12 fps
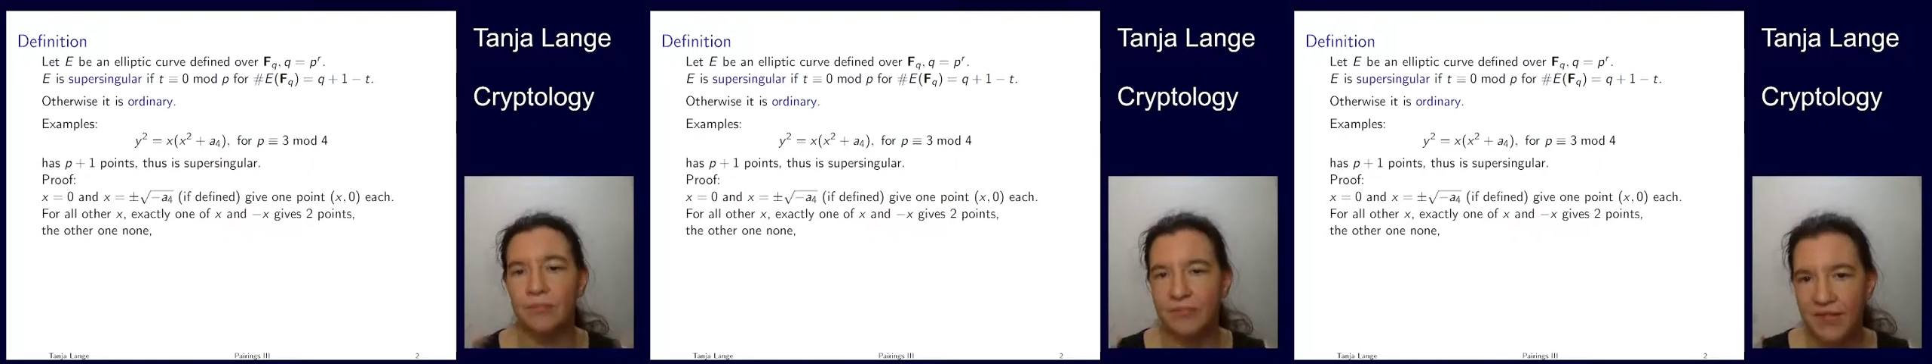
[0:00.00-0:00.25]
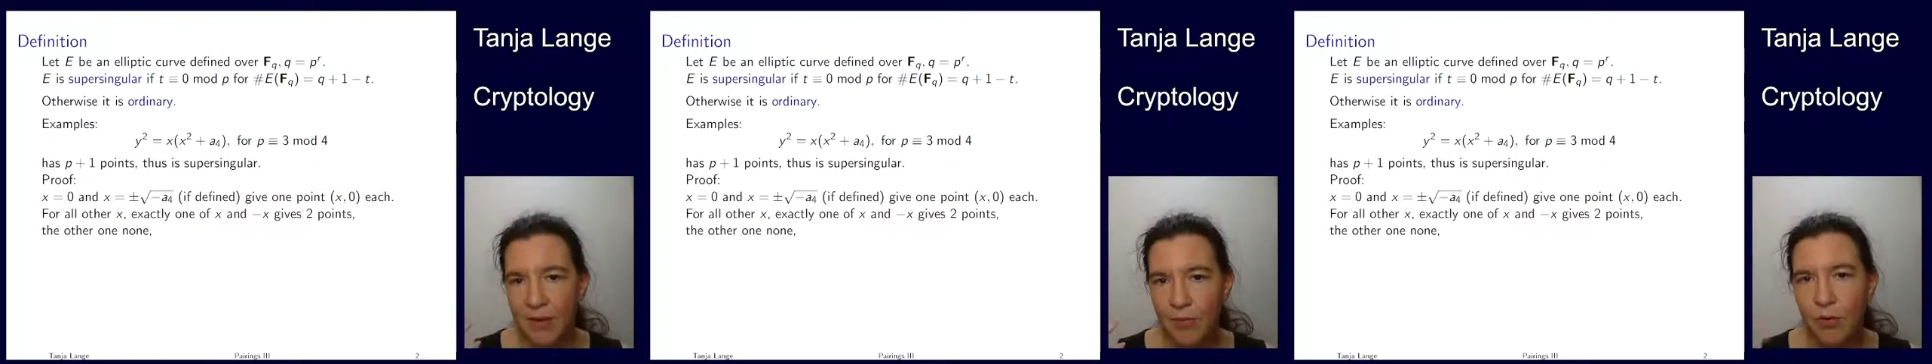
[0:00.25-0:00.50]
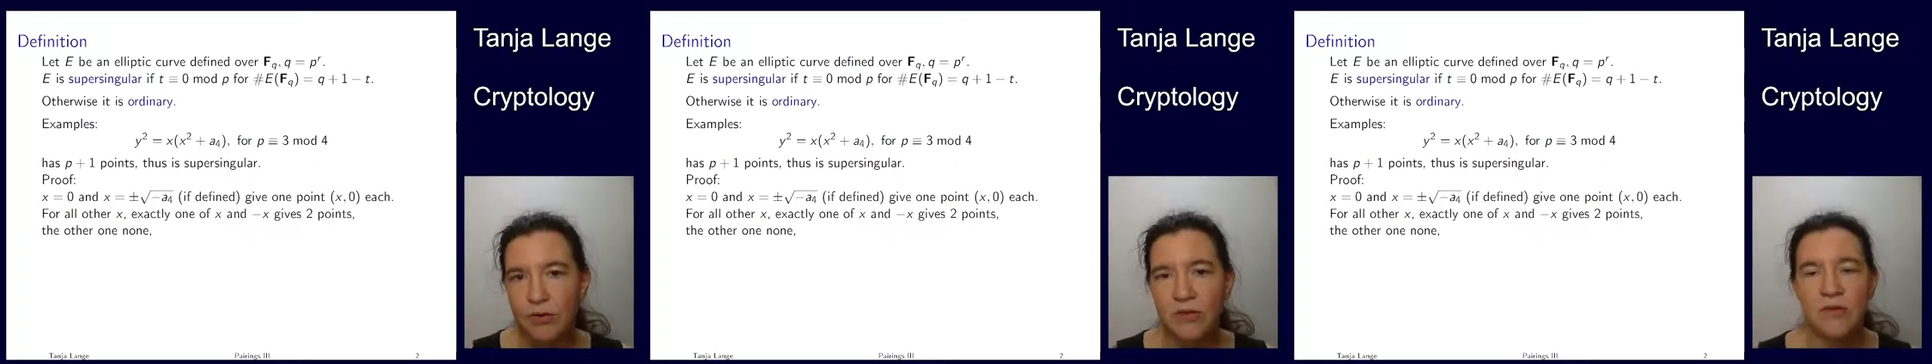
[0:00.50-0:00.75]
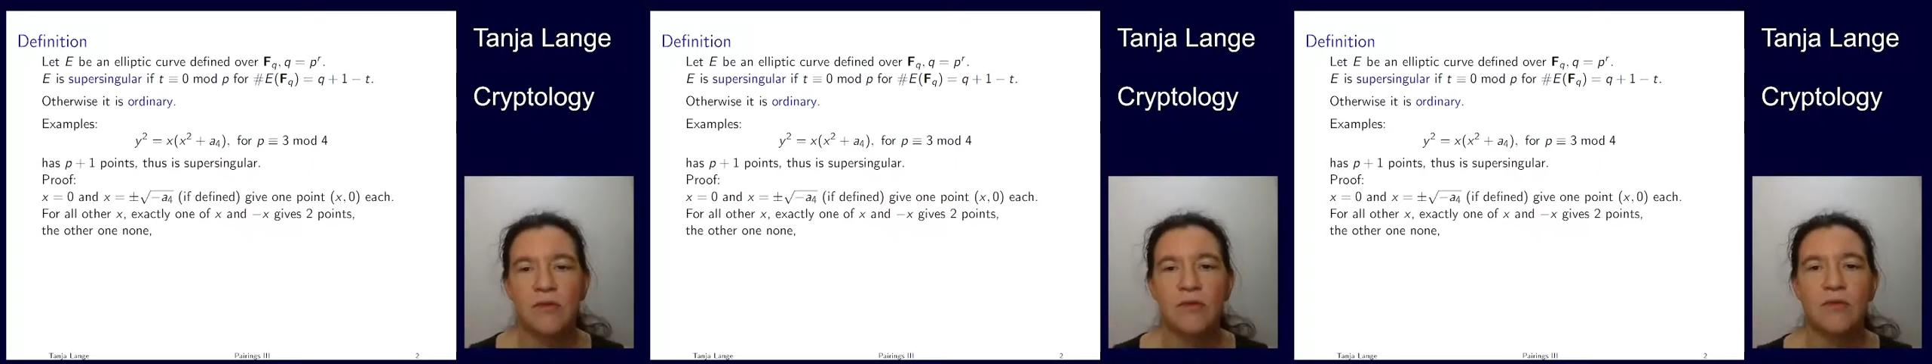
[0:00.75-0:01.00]
Same
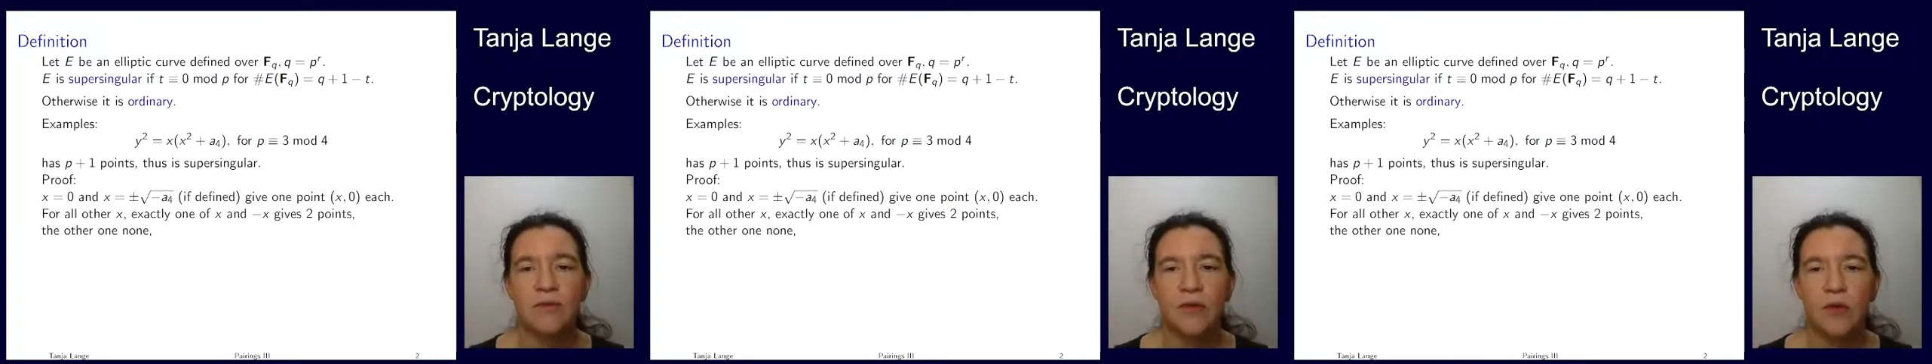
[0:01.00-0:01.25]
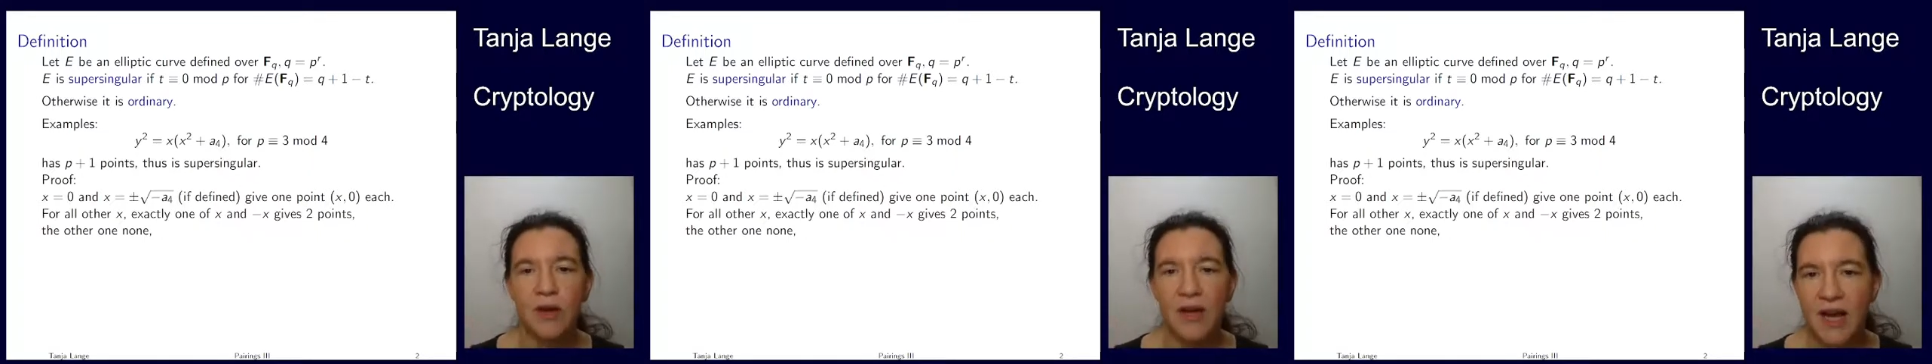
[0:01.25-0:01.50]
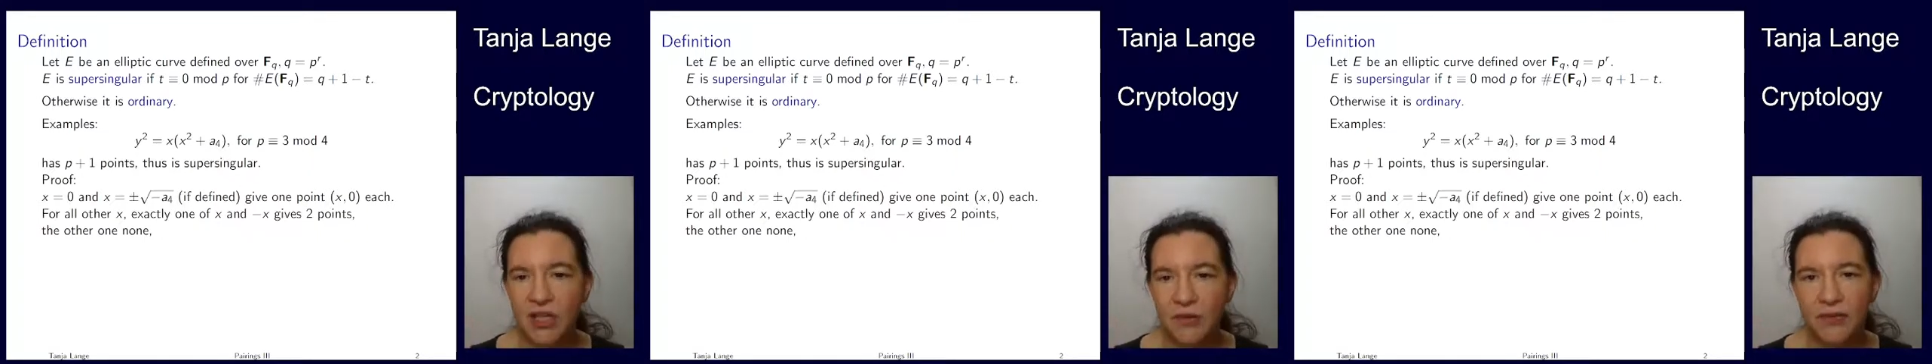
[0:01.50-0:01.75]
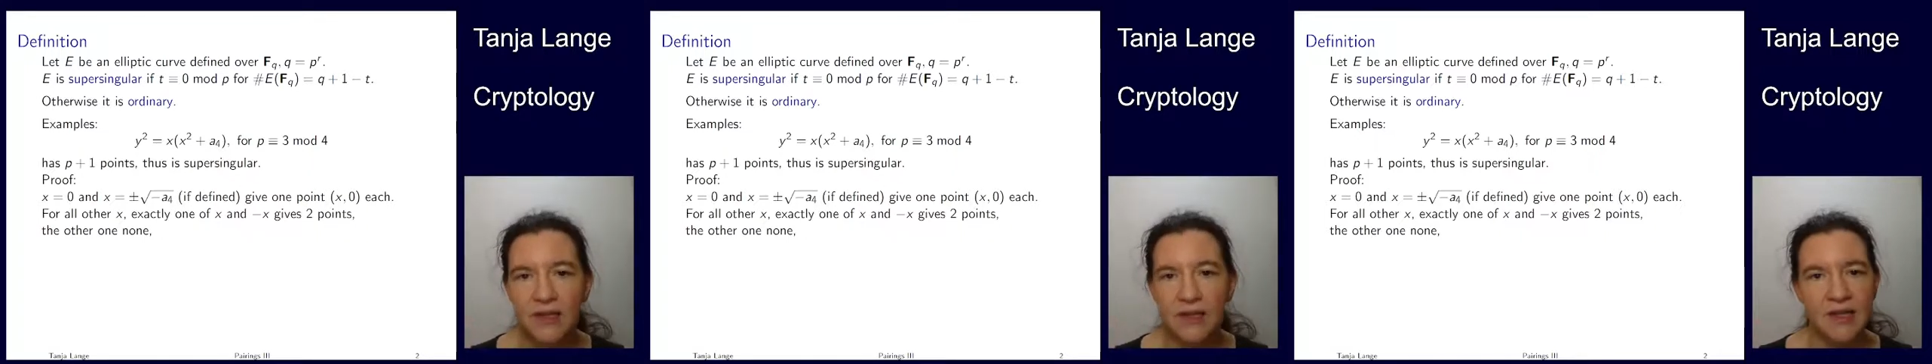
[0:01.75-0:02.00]
holds for all larger
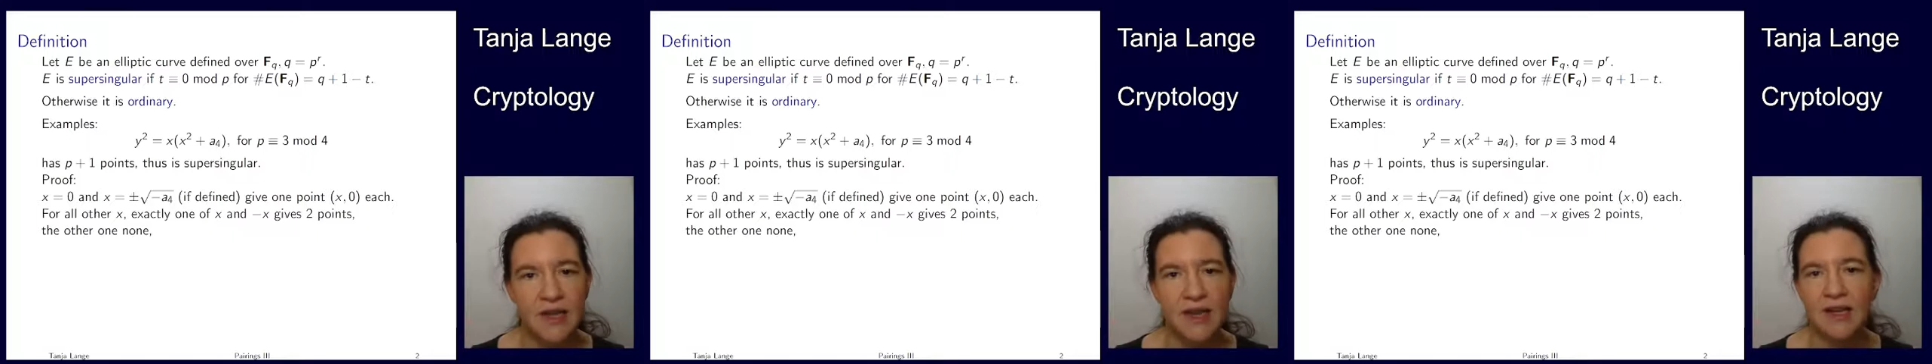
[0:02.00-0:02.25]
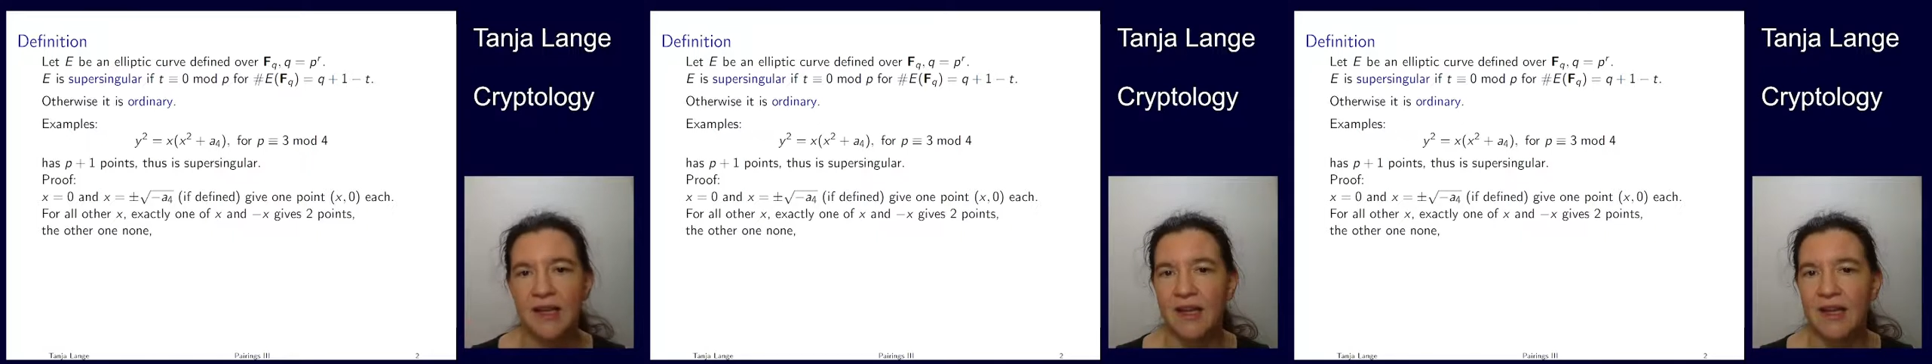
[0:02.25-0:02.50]
fields like